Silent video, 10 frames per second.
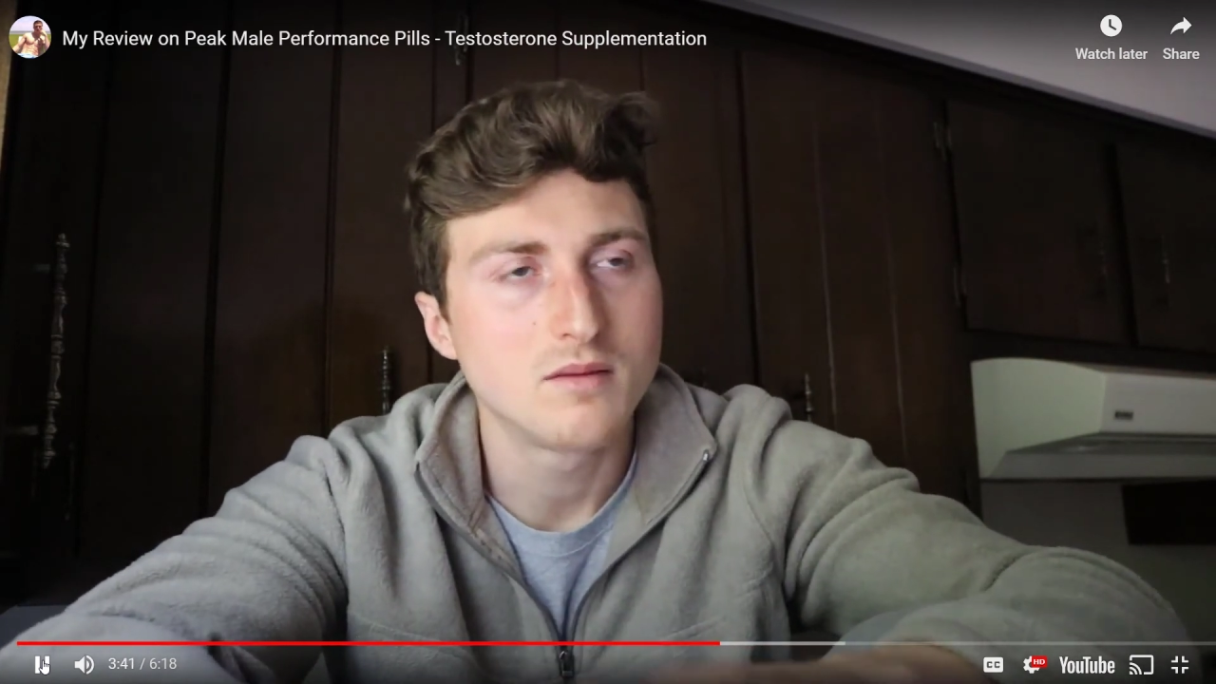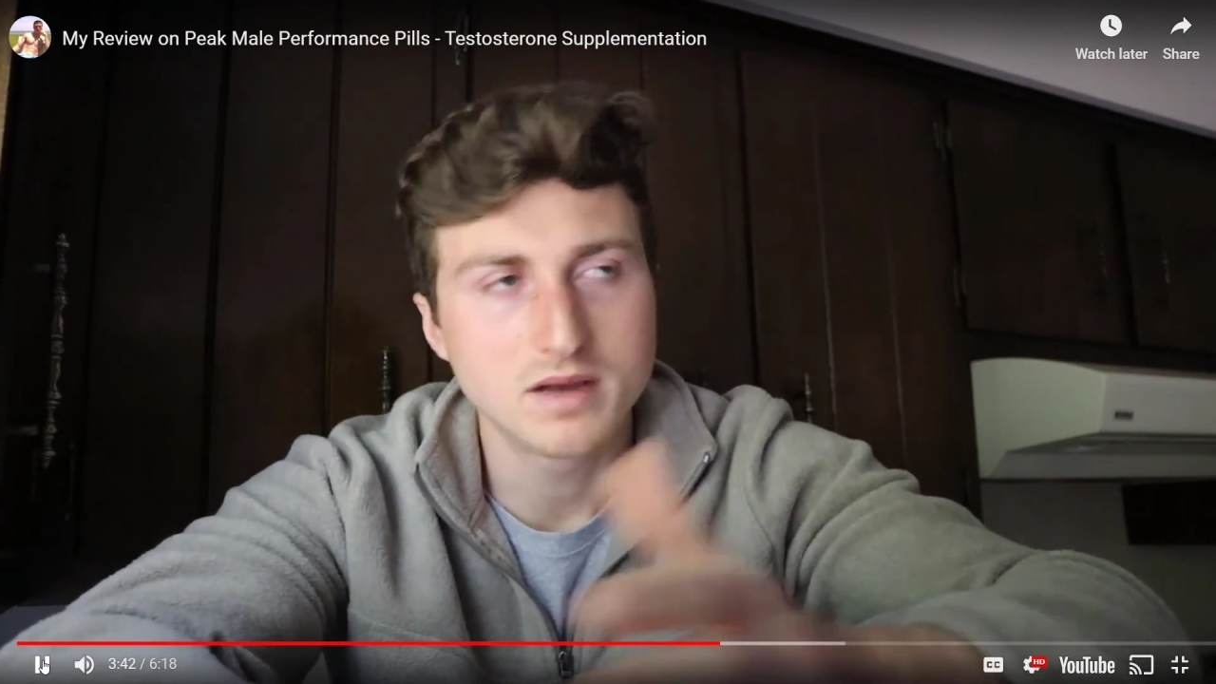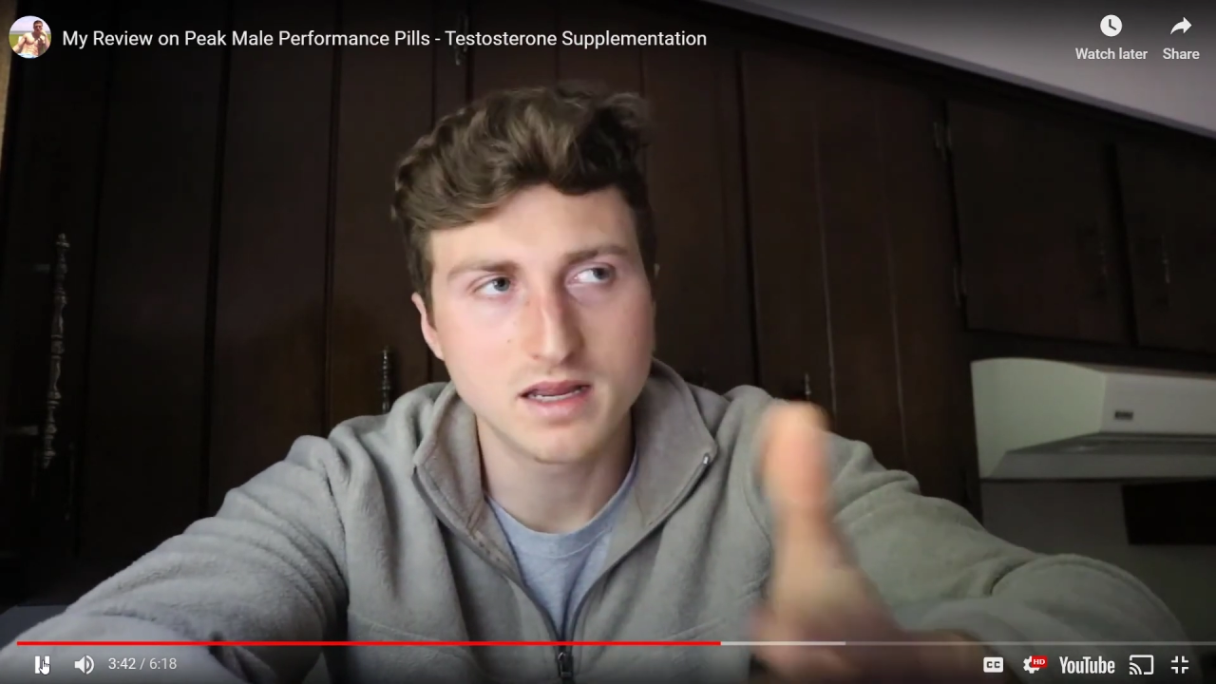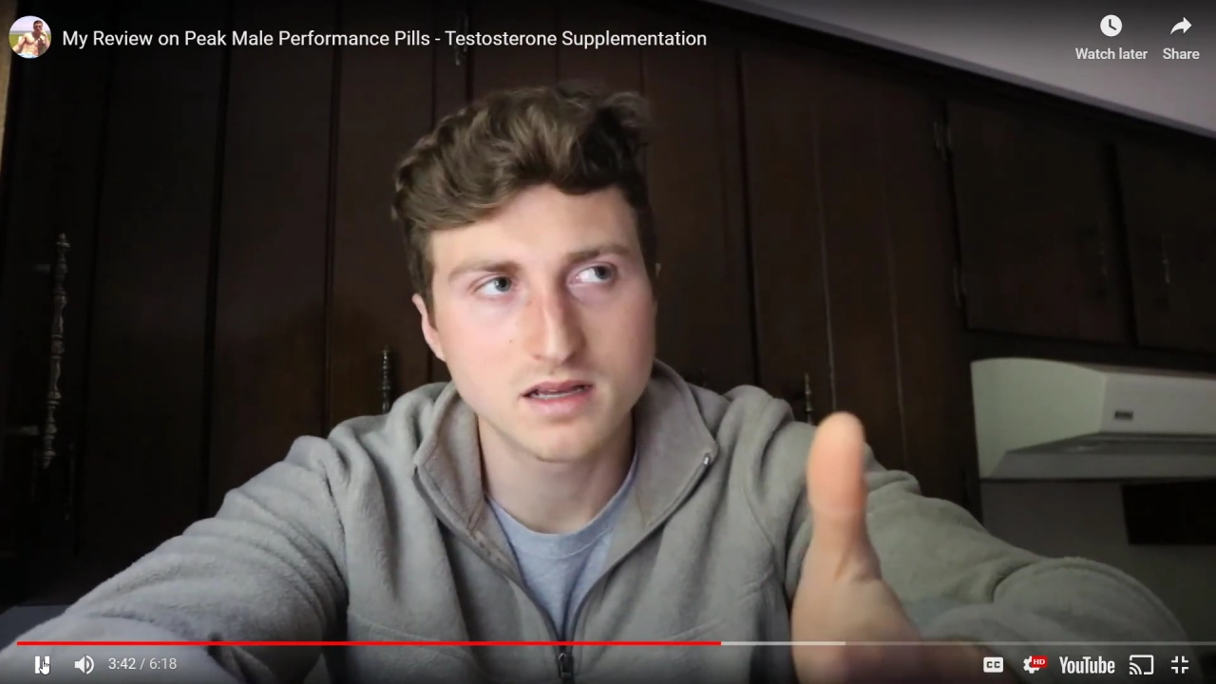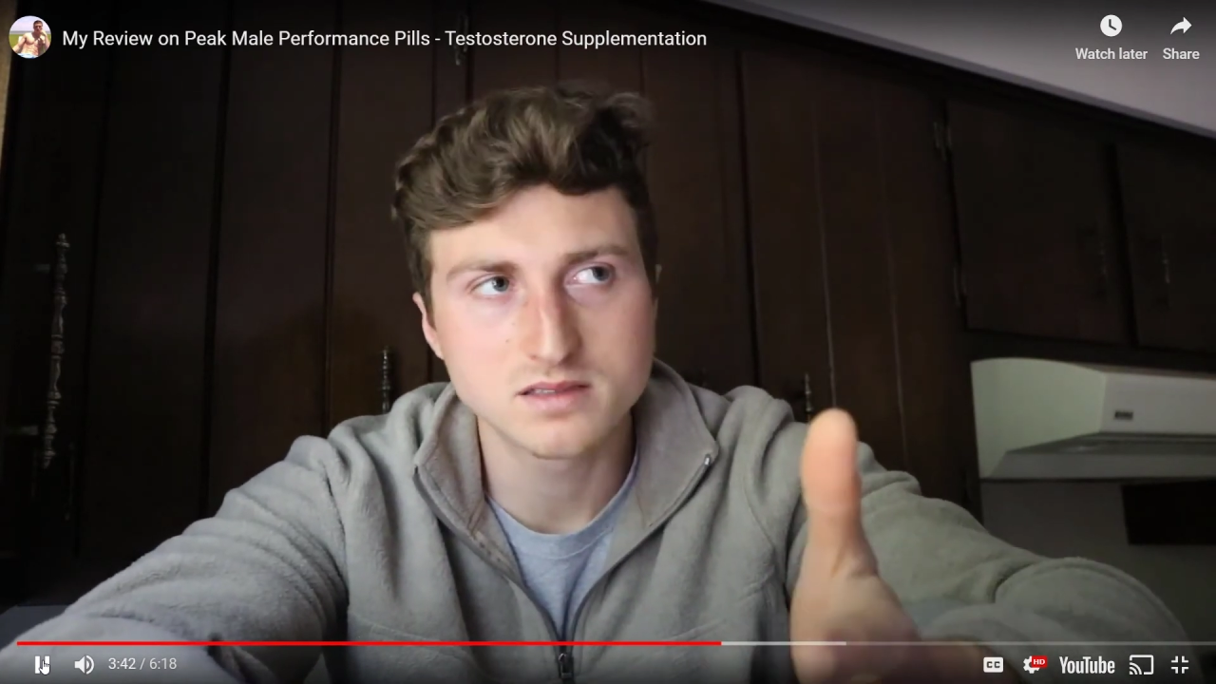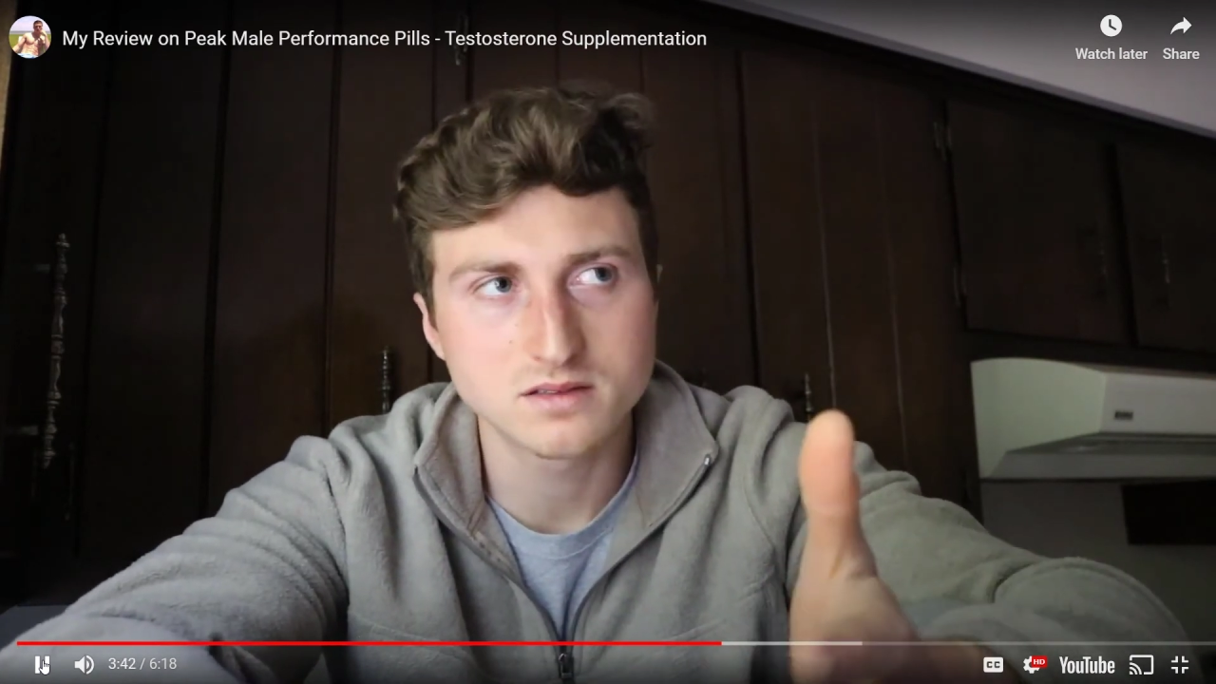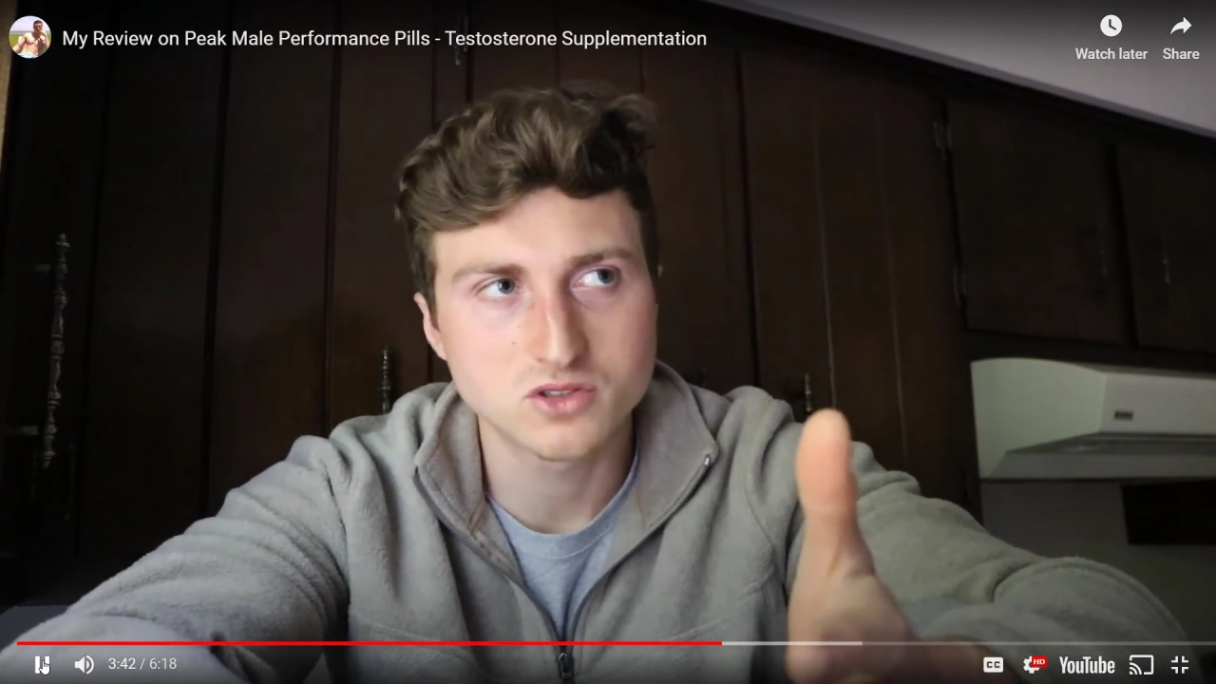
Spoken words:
but he doesn't